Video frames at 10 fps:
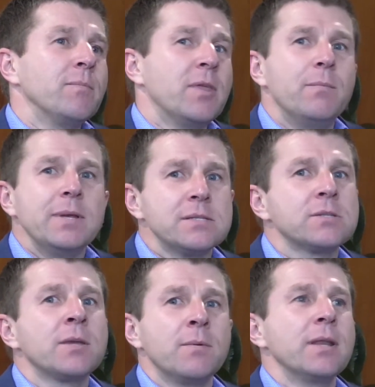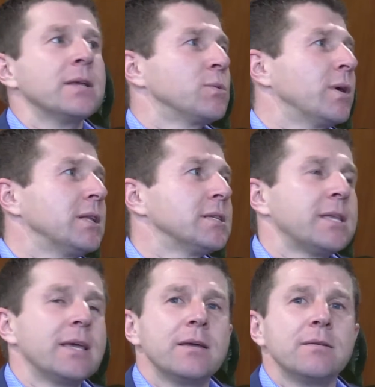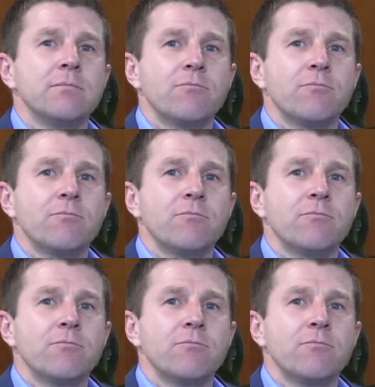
their business community as well as their